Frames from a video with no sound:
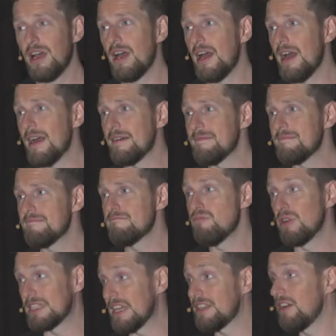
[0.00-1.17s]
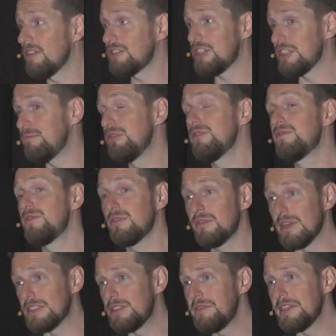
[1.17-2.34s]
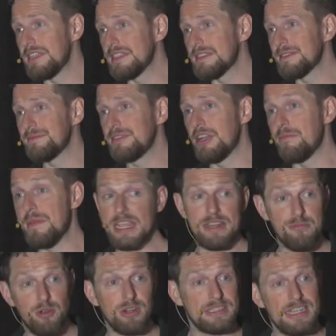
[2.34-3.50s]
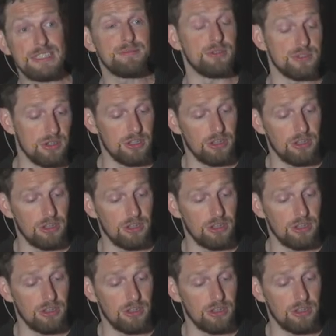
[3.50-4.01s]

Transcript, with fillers: um, what technology is beautiful at doing is you know making it more accessible to a